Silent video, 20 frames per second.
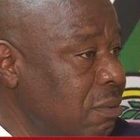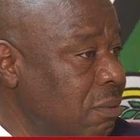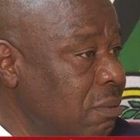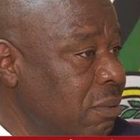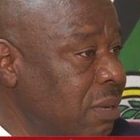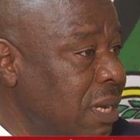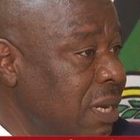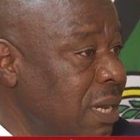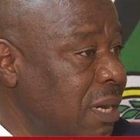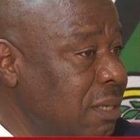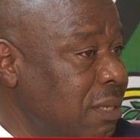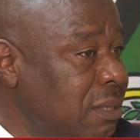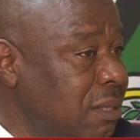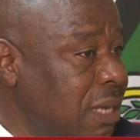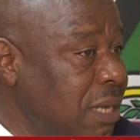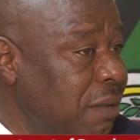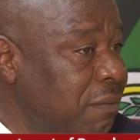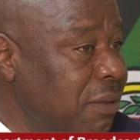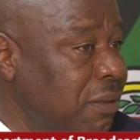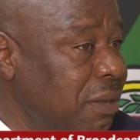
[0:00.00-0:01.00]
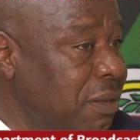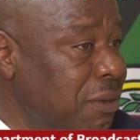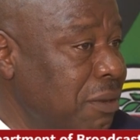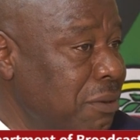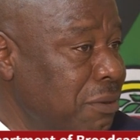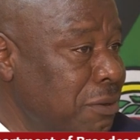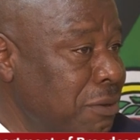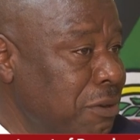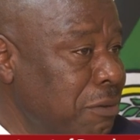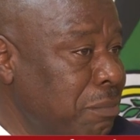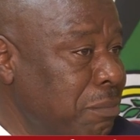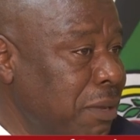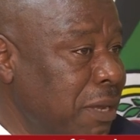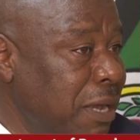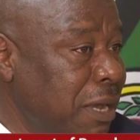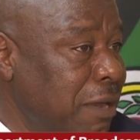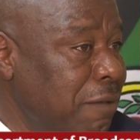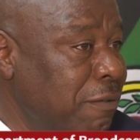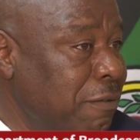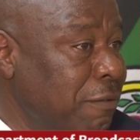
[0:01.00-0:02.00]
We are serving on
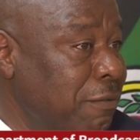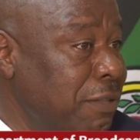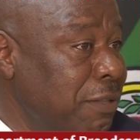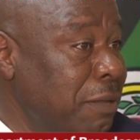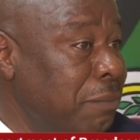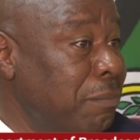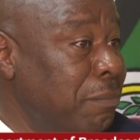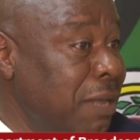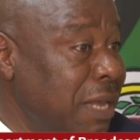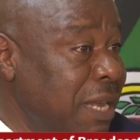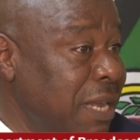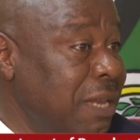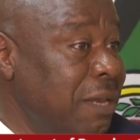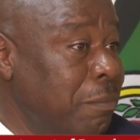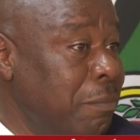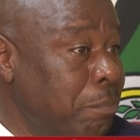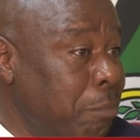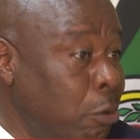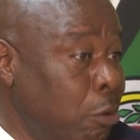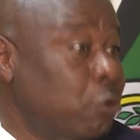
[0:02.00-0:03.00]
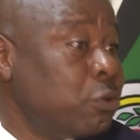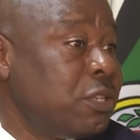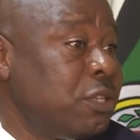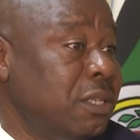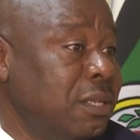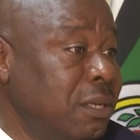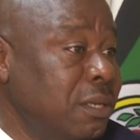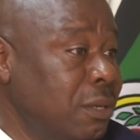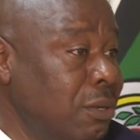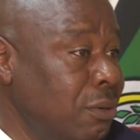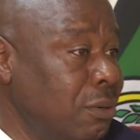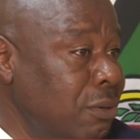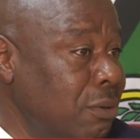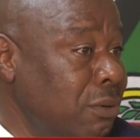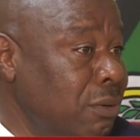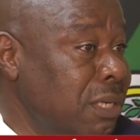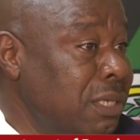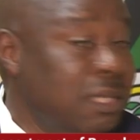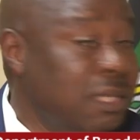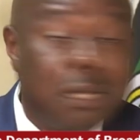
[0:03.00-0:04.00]
behalf of the main boss,
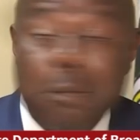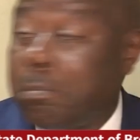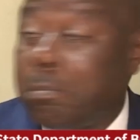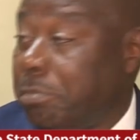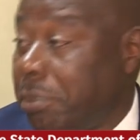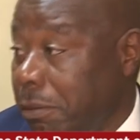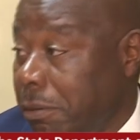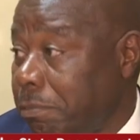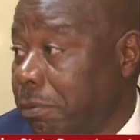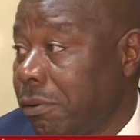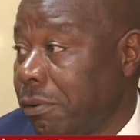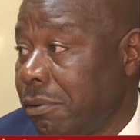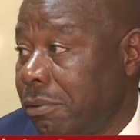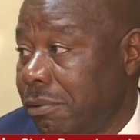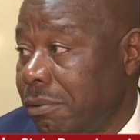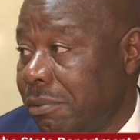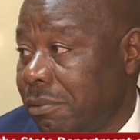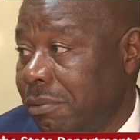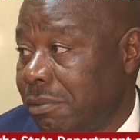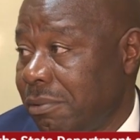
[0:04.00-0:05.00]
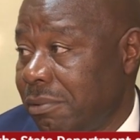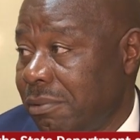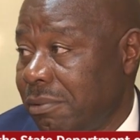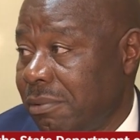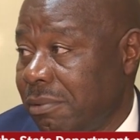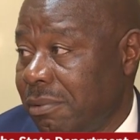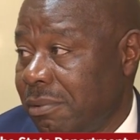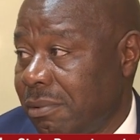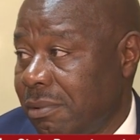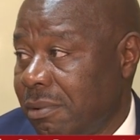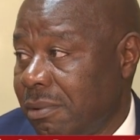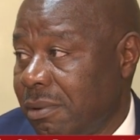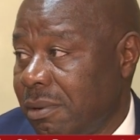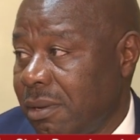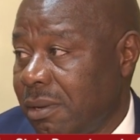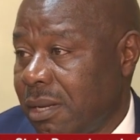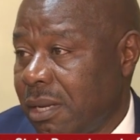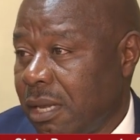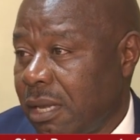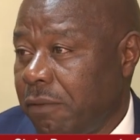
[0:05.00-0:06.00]
who is the people.
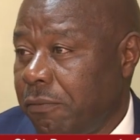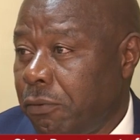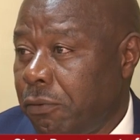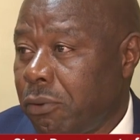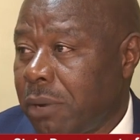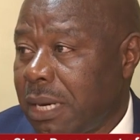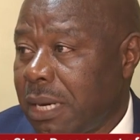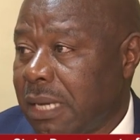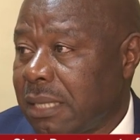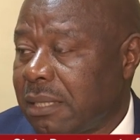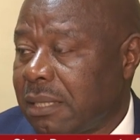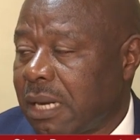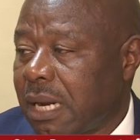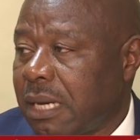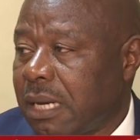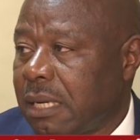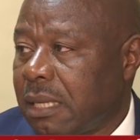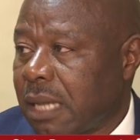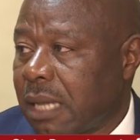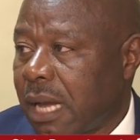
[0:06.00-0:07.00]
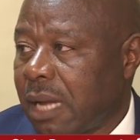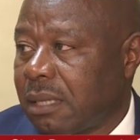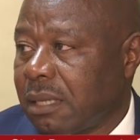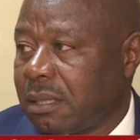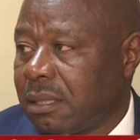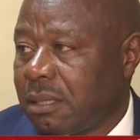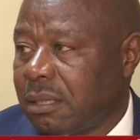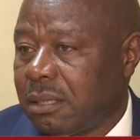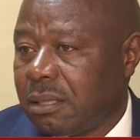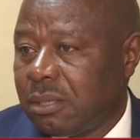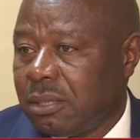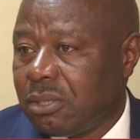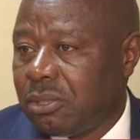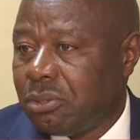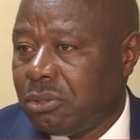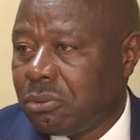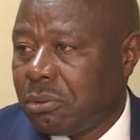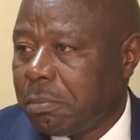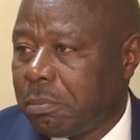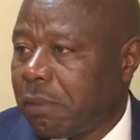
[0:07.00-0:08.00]
If you understand that,
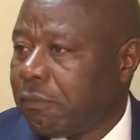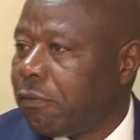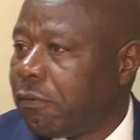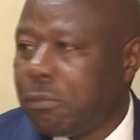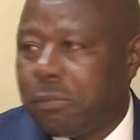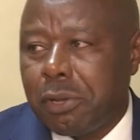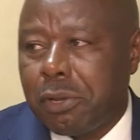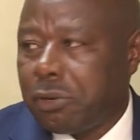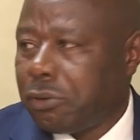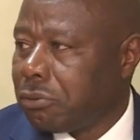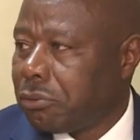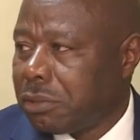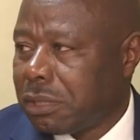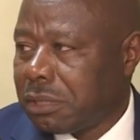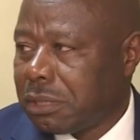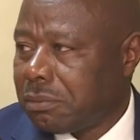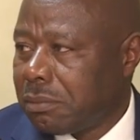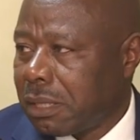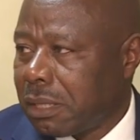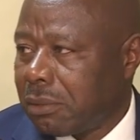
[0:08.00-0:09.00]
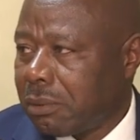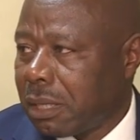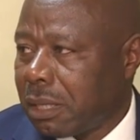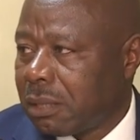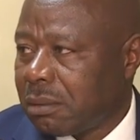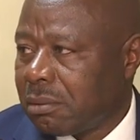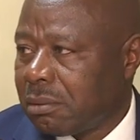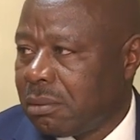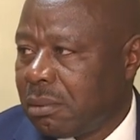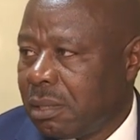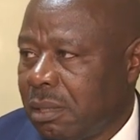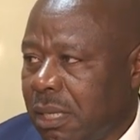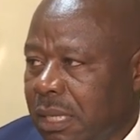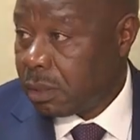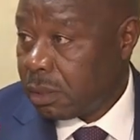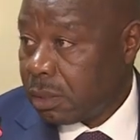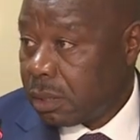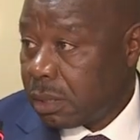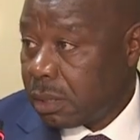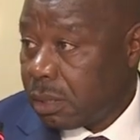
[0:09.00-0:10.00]
you will perform your duties very well.
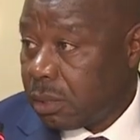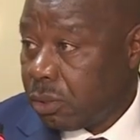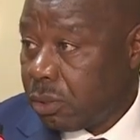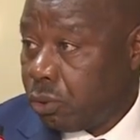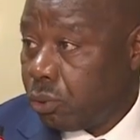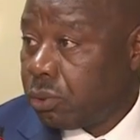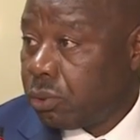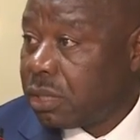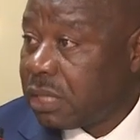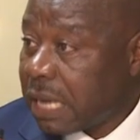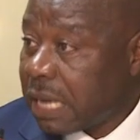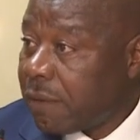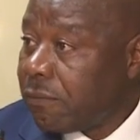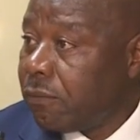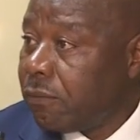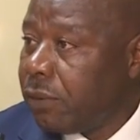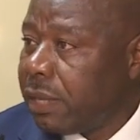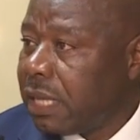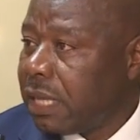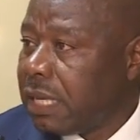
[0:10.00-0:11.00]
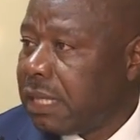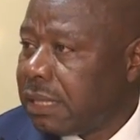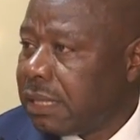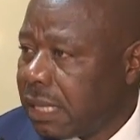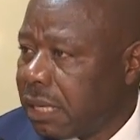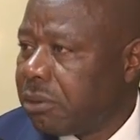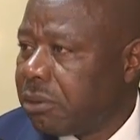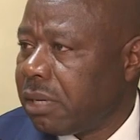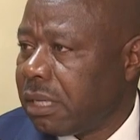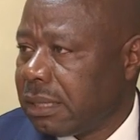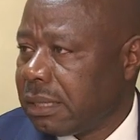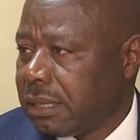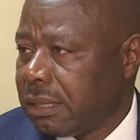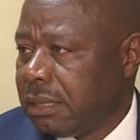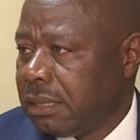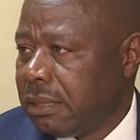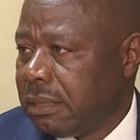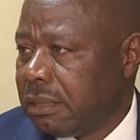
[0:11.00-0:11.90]
You serve with integrity